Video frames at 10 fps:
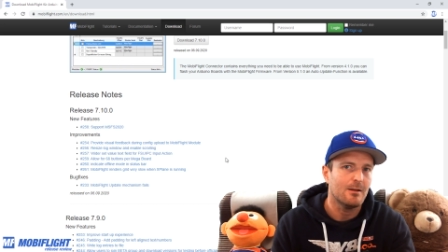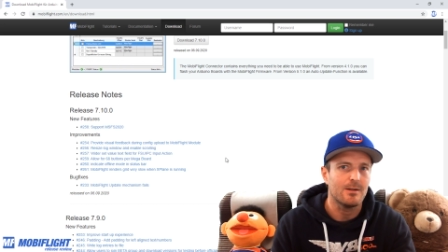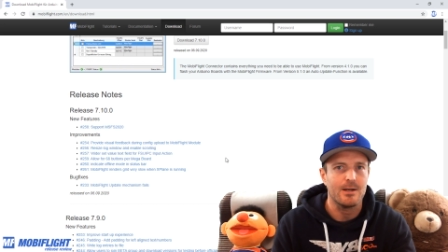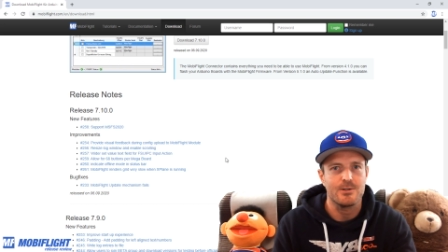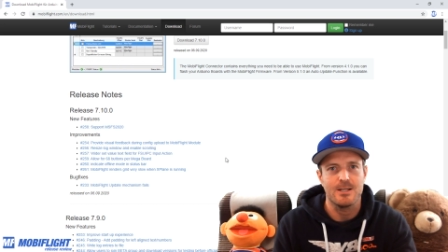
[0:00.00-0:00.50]
it's
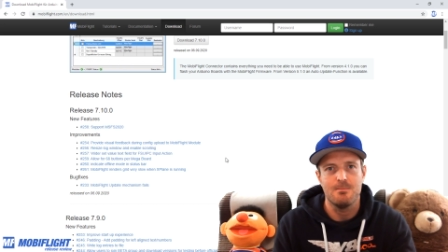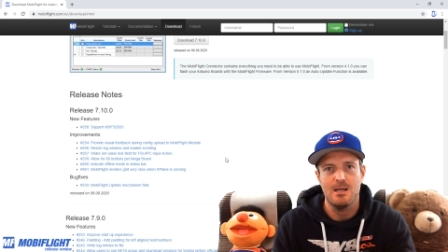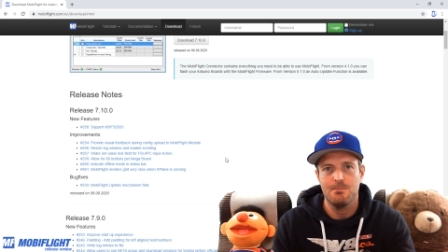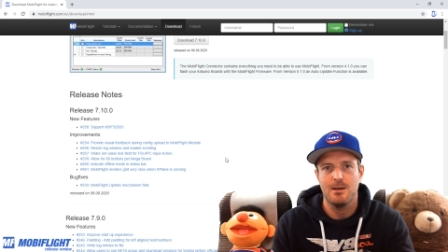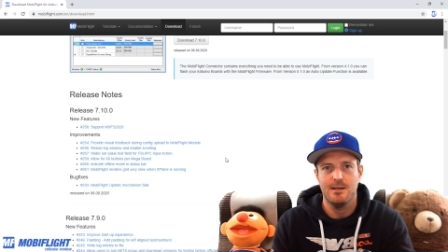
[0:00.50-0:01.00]
actually
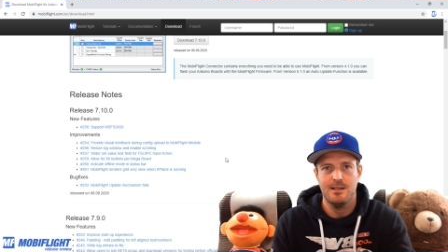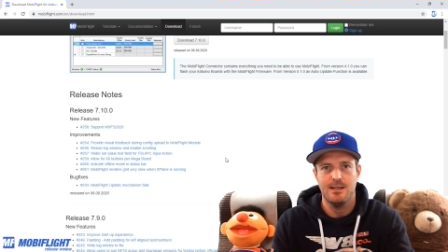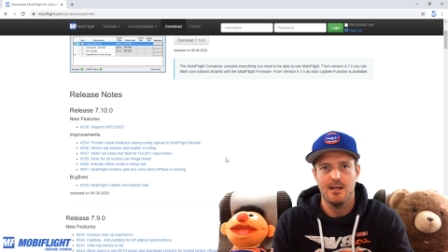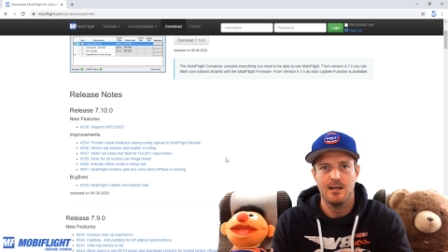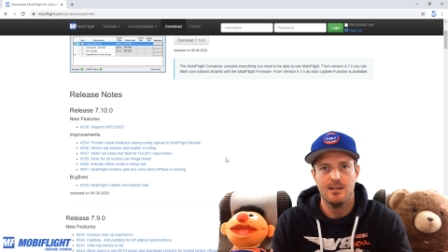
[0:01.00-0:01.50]
made by
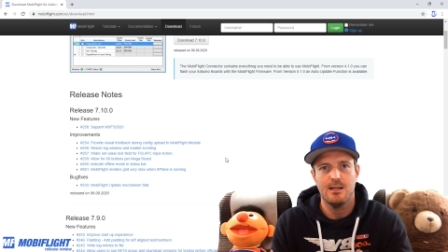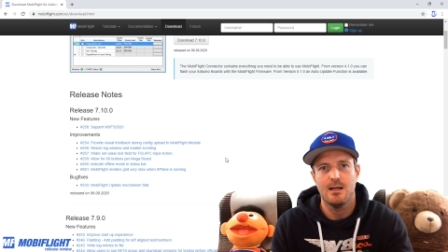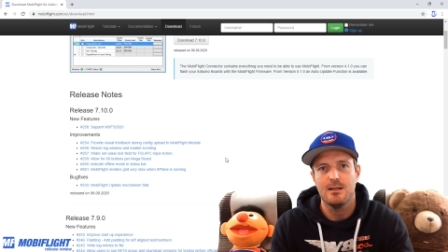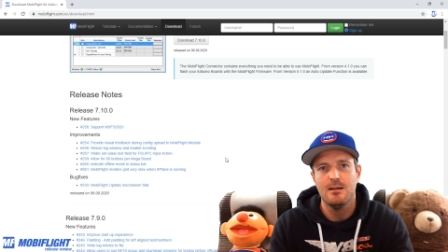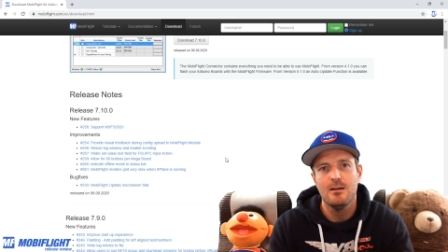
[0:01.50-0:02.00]
Iari
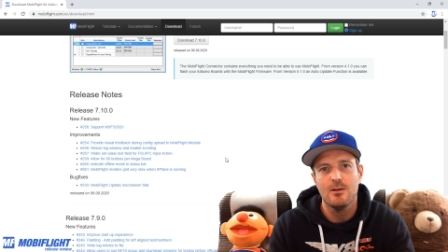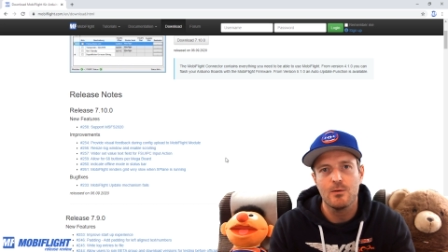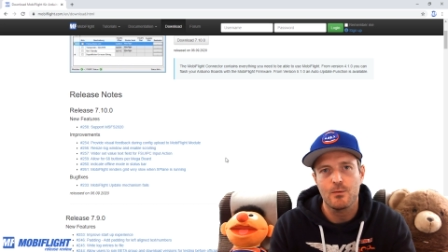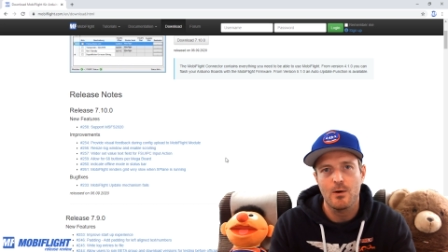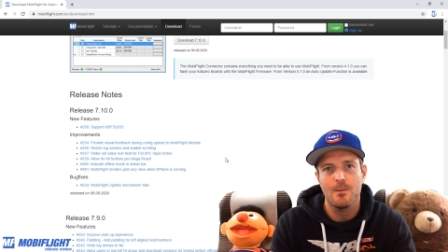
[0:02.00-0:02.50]
and he is
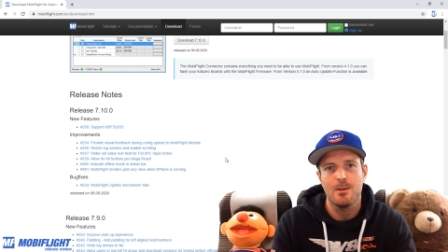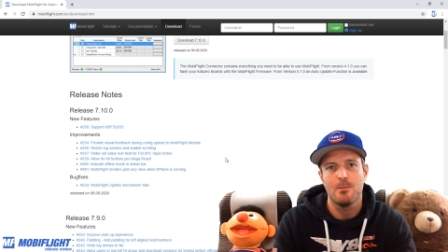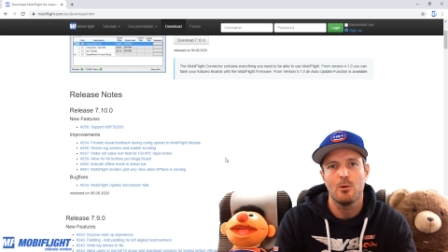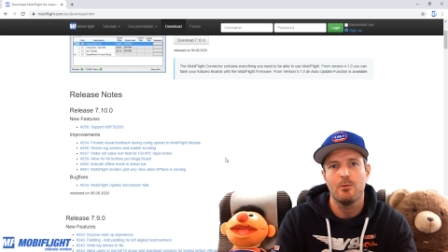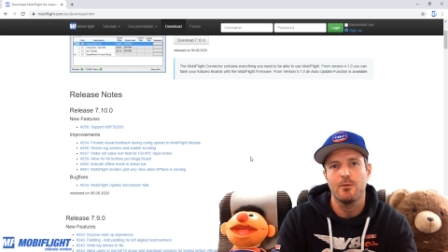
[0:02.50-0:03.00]
from the
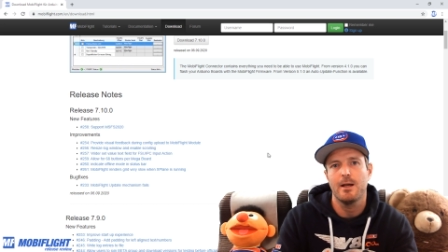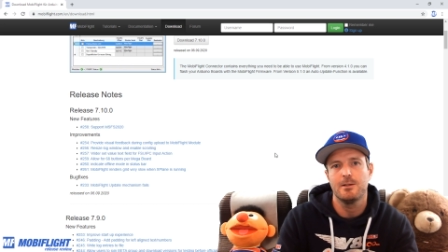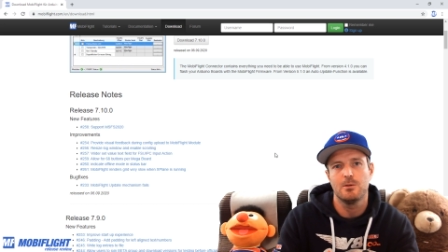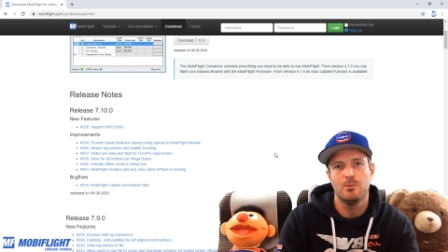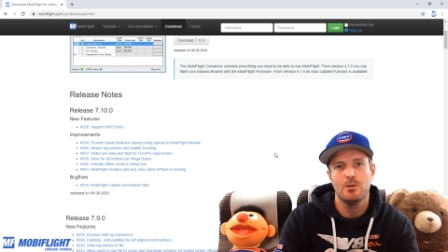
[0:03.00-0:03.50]
MobiFlight
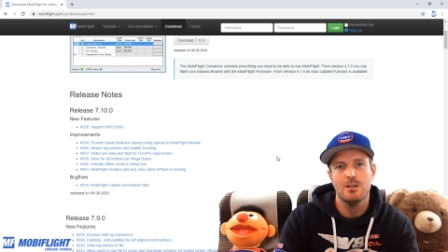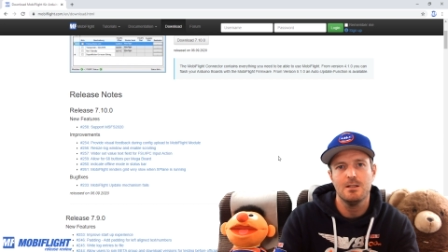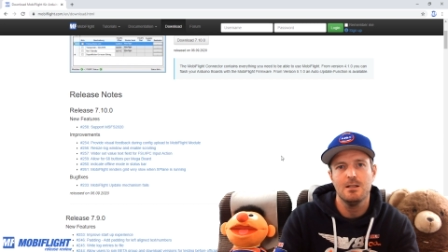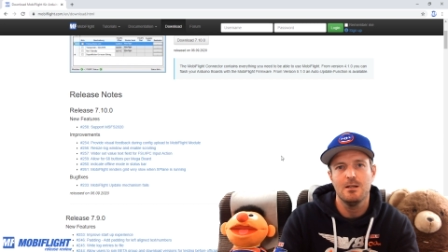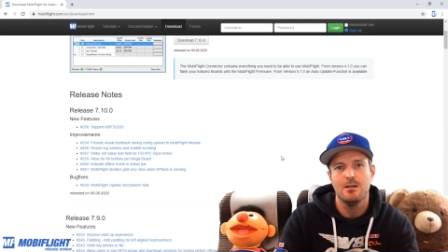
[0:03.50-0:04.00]

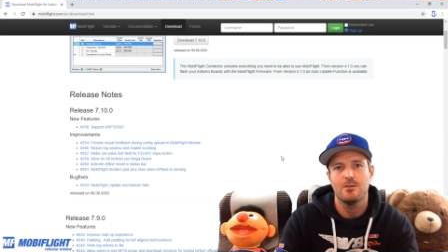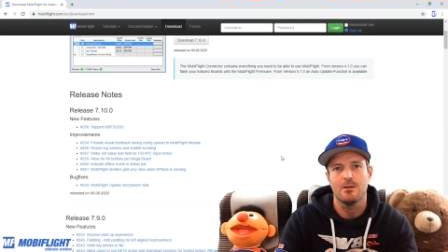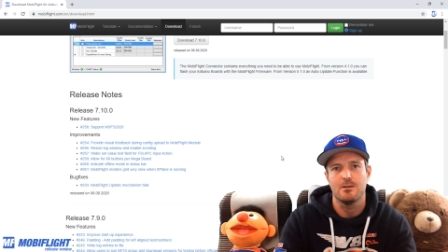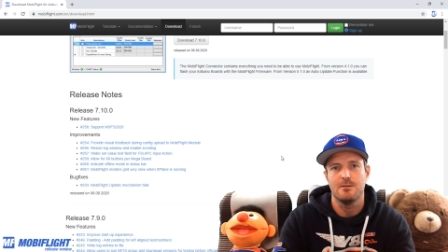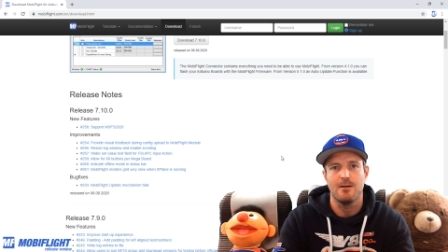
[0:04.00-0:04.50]
community. He's a
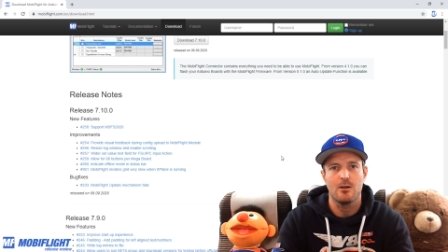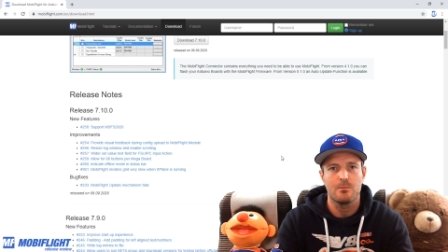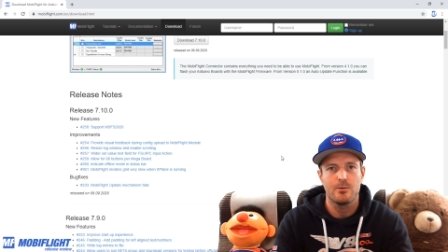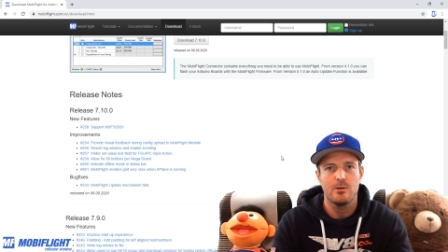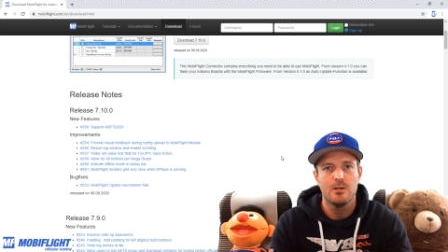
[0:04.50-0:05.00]

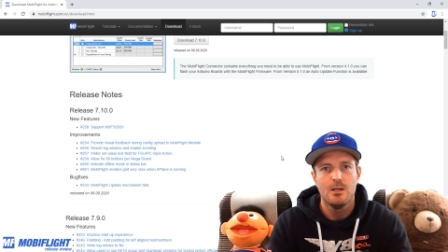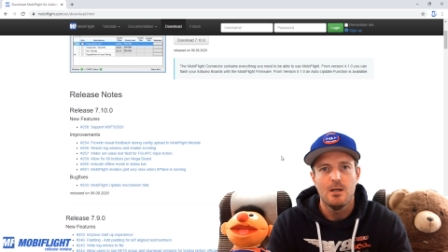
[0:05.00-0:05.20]
developer